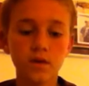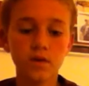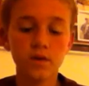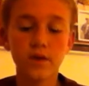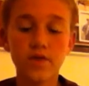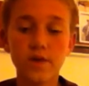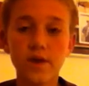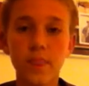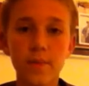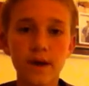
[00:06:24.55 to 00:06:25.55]
really
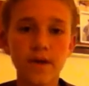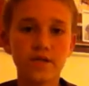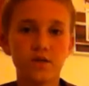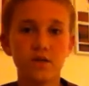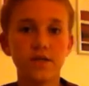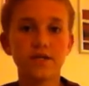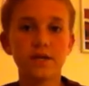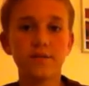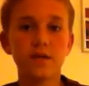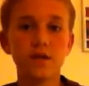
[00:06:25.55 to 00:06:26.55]
threaten the bass during that
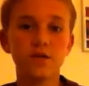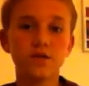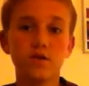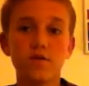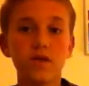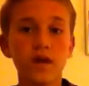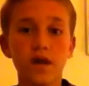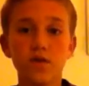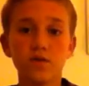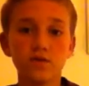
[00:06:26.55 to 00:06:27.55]
time of the year, and so they really
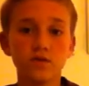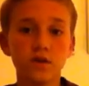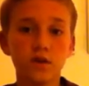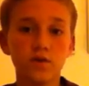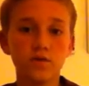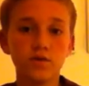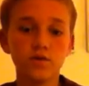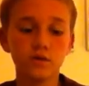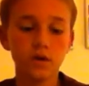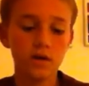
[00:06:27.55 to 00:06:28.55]
hate those
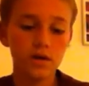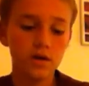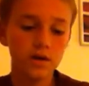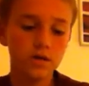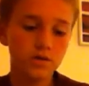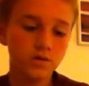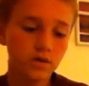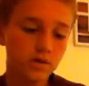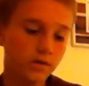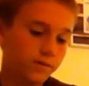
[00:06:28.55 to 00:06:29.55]
two
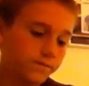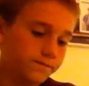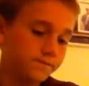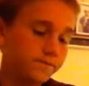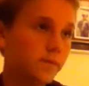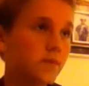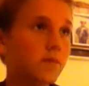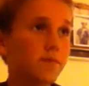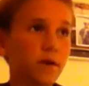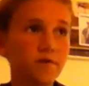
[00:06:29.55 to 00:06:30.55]
little
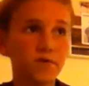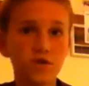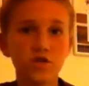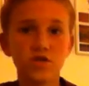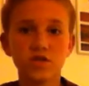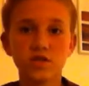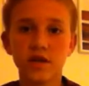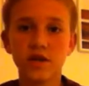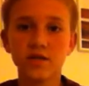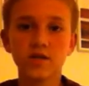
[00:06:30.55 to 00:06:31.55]
bait fish
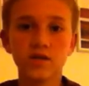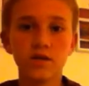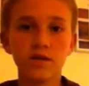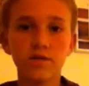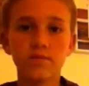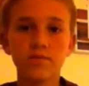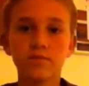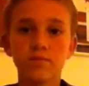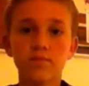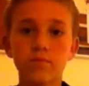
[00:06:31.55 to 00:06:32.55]
slash
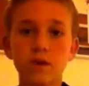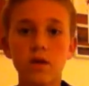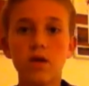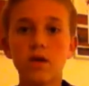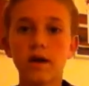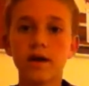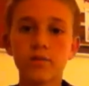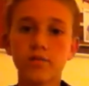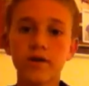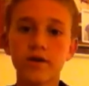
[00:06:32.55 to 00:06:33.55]
kind of
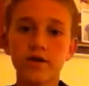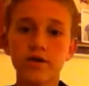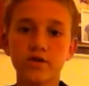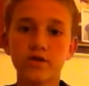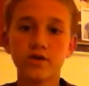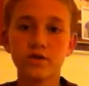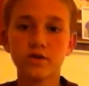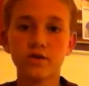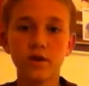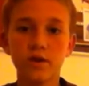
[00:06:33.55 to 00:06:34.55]
predators to the
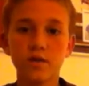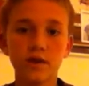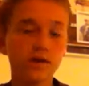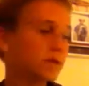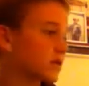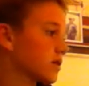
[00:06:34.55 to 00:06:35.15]
spawning bass.